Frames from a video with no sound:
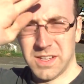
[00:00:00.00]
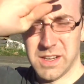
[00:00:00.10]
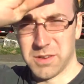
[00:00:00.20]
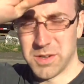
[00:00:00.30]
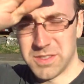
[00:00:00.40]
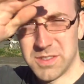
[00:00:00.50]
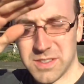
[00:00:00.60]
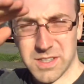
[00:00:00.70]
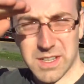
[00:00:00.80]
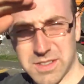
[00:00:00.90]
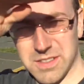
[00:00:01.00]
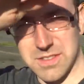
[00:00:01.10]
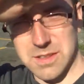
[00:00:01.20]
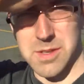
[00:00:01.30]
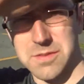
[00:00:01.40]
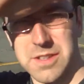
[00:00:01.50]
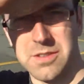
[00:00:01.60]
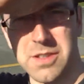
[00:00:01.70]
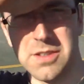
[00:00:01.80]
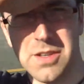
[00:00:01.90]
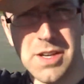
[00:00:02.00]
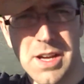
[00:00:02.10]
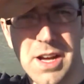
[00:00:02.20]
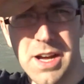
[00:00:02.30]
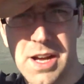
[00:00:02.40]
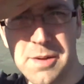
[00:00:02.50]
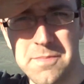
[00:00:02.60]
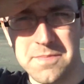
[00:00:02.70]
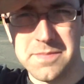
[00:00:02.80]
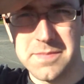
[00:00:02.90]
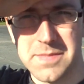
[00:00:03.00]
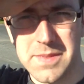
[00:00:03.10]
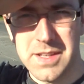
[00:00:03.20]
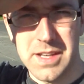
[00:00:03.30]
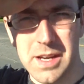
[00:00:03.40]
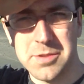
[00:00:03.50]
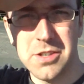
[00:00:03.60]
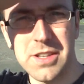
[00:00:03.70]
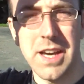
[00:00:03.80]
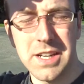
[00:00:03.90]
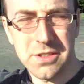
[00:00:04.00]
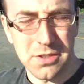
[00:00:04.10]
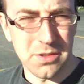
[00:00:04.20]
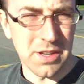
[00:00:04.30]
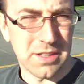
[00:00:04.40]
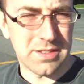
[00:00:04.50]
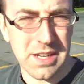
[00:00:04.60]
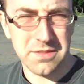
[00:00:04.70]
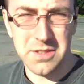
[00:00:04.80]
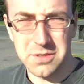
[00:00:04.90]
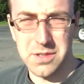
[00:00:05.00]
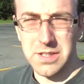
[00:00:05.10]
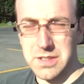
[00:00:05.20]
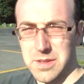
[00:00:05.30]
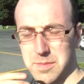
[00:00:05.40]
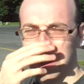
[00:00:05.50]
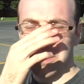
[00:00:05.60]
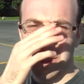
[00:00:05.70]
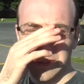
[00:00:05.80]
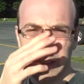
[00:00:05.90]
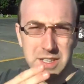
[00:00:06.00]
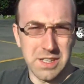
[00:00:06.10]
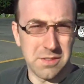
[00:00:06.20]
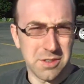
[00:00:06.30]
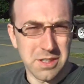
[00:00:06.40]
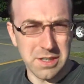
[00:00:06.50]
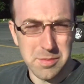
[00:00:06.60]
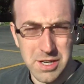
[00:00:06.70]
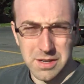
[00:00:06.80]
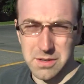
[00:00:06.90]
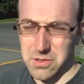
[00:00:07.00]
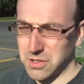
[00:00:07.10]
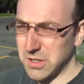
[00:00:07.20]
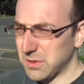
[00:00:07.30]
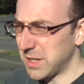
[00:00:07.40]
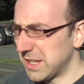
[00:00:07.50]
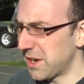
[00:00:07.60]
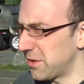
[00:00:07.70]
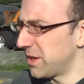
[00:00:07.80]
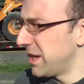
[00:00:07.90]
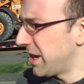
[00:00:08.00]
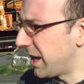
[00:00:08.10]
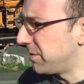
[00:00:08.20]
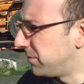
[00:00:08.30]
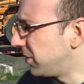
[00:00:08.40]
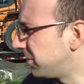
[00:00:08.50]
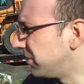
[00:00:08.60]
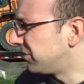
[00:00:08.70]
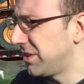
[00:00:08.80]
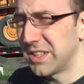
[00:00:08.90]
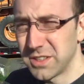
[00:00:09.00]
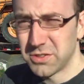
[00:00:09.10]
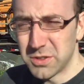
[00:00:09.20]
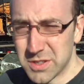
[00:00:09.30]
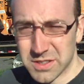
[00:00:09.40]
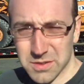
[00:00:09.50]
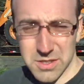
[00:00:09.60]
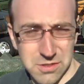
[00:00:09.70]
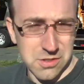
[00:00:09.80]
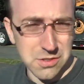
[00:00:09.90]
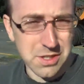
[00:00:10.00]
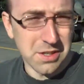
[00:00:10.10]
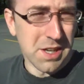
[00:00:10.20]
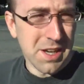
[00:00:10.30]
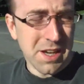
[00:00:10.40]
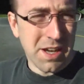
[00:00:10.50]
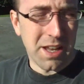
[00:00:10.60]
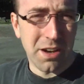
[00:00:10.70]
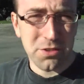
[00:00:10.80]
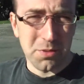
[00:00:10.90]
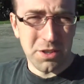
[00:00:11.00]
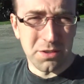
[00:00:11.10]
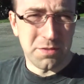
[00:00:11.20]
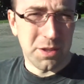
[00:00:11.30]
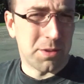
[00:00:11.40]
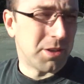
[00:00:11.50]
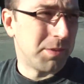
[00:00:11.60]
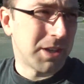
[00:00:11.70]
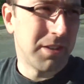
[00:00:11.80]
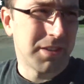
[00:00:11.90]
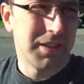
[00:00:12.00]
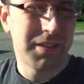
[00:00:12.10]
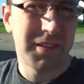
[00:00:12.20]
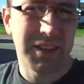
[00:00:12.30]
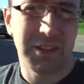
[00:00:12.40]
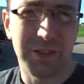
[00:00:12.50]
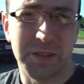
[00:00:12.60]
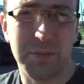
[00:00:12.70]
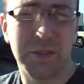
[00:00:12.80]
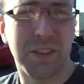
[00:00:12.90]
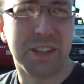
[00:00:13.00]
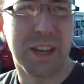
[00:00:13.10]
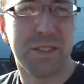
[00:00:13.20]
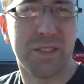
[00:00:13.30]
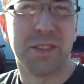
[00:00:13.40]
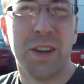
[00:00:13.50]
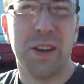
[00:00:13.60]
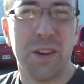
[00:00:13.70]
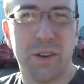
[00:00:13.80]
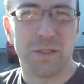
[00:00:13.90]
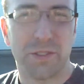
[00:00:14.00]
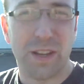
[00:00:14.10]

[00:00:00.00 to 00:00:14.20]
Hey everyone, uh, I've got the sun in my face right now. Um, I'm currently heading to uh, Sackville, where I'm going to be studying for a year, but I, currently right now I'm in Miramichi, and there's two things I want to show here, and I also wanted to film here because uh, this is actually Busan Kevin's old